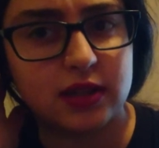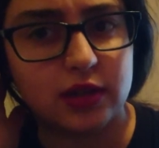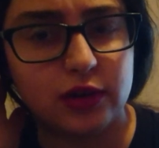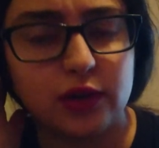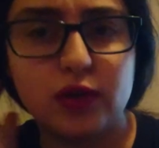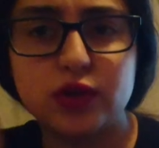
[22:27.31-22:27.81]

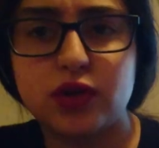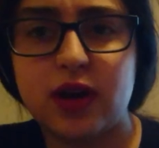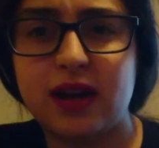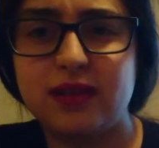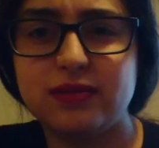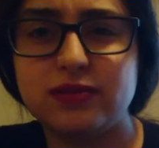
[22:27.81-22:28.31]
No
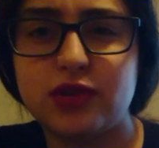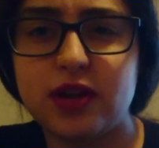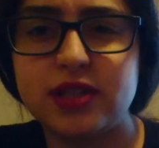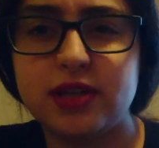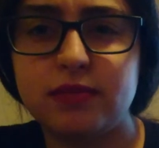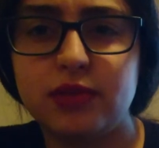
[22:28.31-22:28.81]
Drought dry
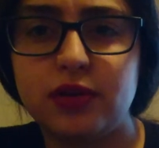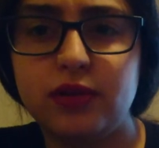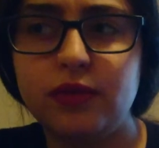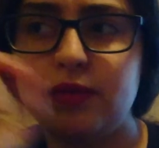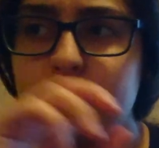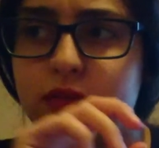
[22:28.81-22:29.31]

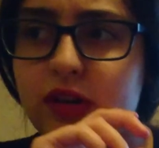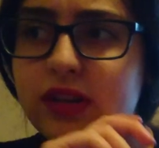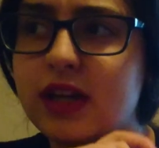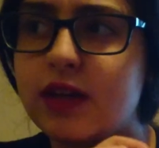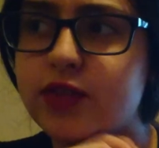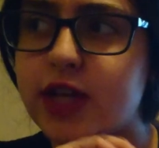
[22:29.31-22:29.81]
shampoo. No, I
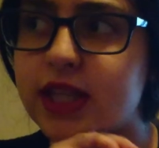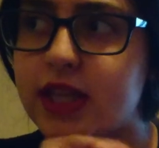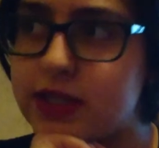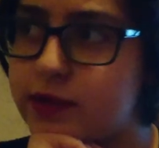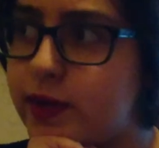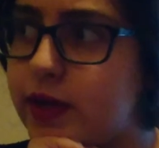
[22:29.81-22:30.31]
think I tried that
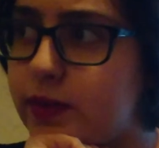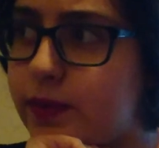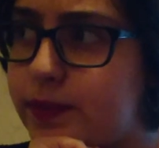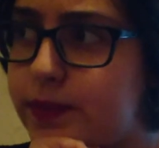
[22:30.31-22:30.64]
as well.